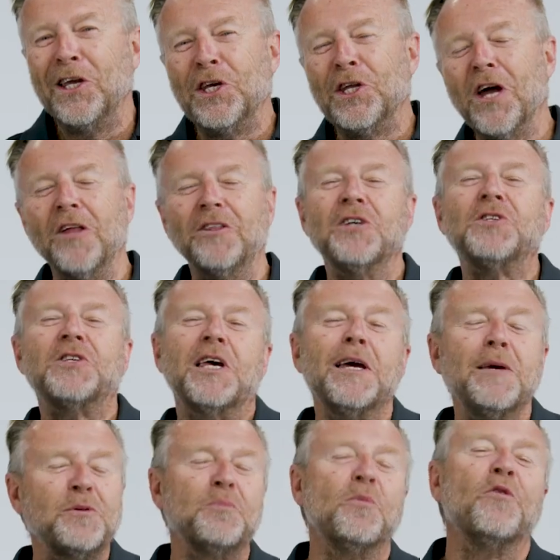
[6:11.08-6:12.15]
You know, there's
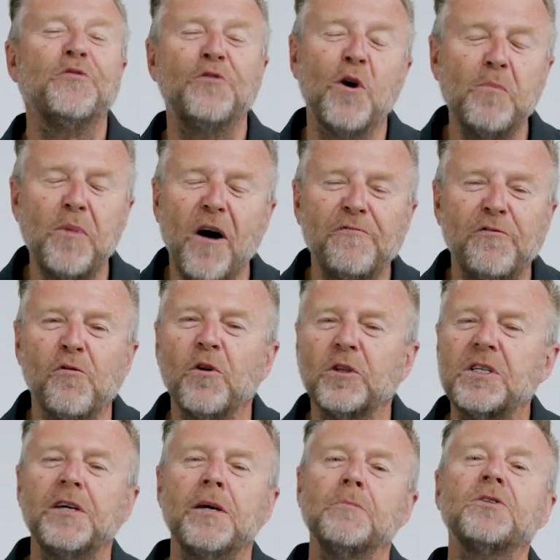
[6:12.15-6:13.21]
heaps more 4x4
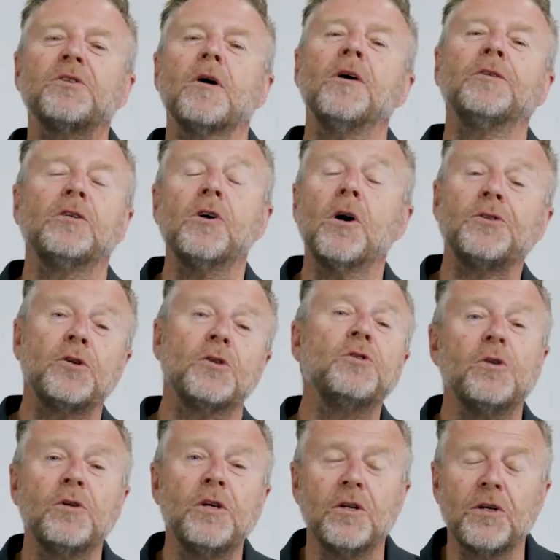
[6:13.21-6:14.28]
tips on the
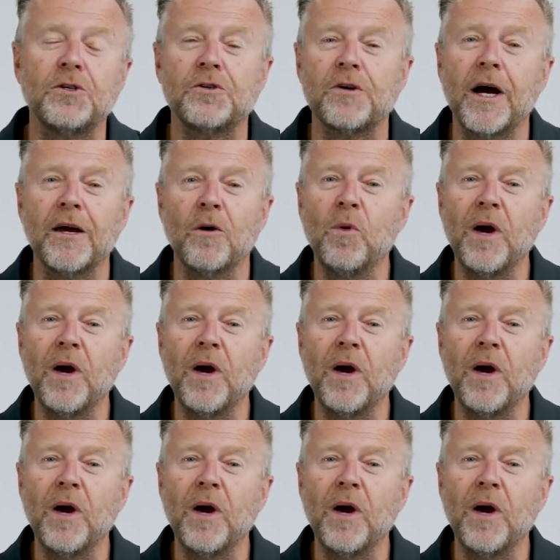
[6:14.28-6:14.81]
Isuzu UTE Australia